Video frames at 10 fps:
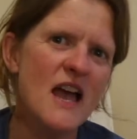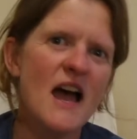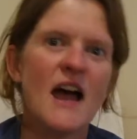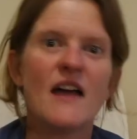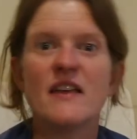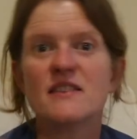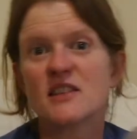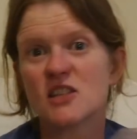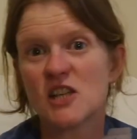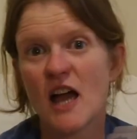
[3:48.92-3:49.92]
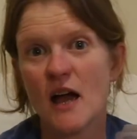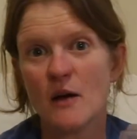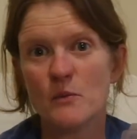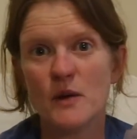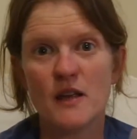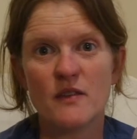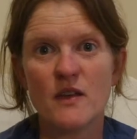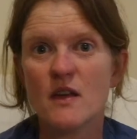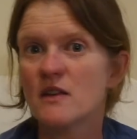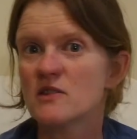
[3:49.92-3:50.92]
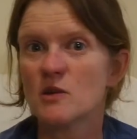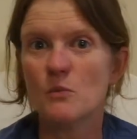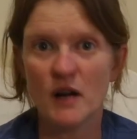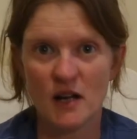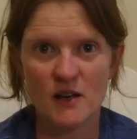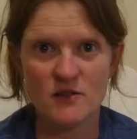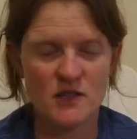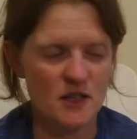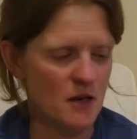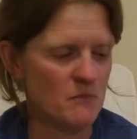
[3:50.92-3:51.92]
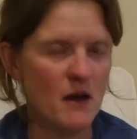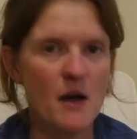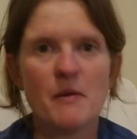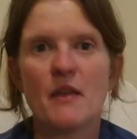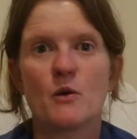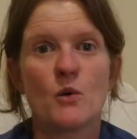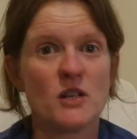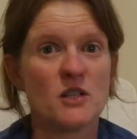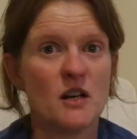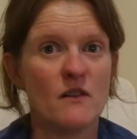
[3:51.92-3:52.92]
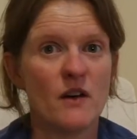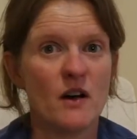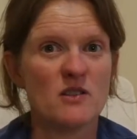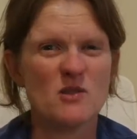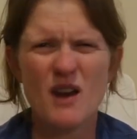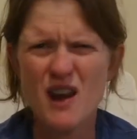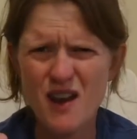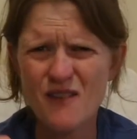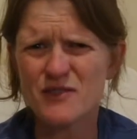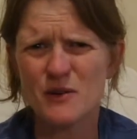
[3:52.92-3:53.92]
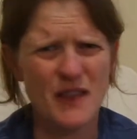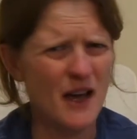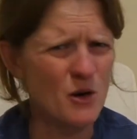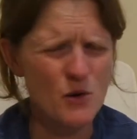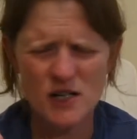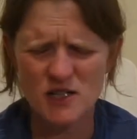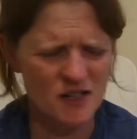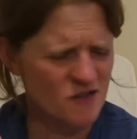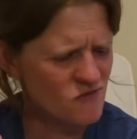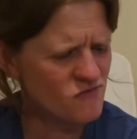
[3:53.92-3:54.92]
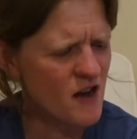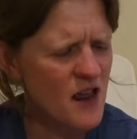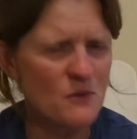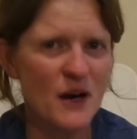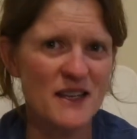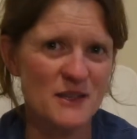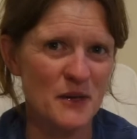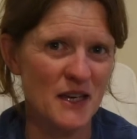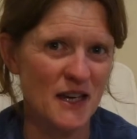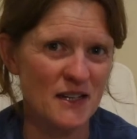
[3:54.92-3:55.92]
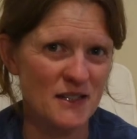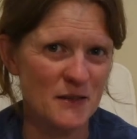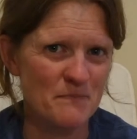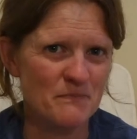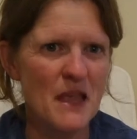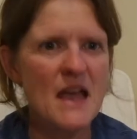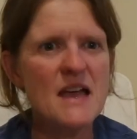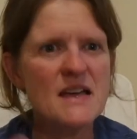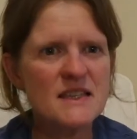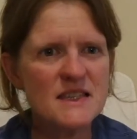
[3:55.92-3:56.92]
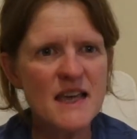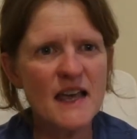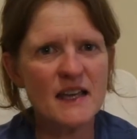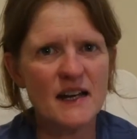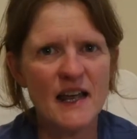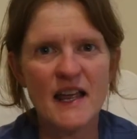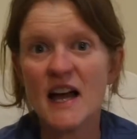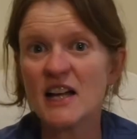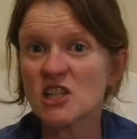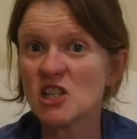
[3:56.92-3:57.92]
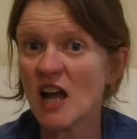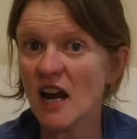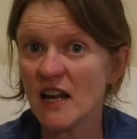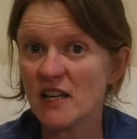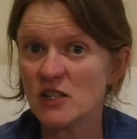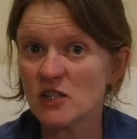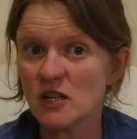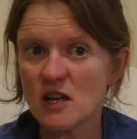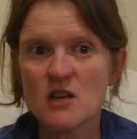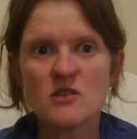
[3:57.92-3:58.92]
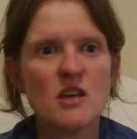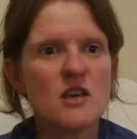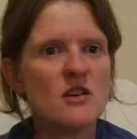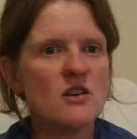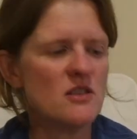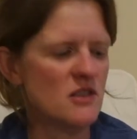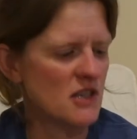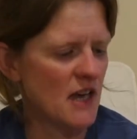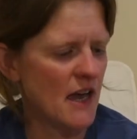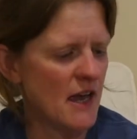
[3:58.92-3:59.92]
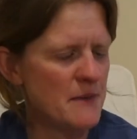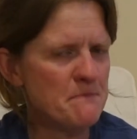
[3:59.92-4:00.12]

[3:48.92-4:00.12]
and then to chat with someone close to them about the question I've asked. So I love doing that. A question, great way to engage them. Secondly, a challenge. So you could say,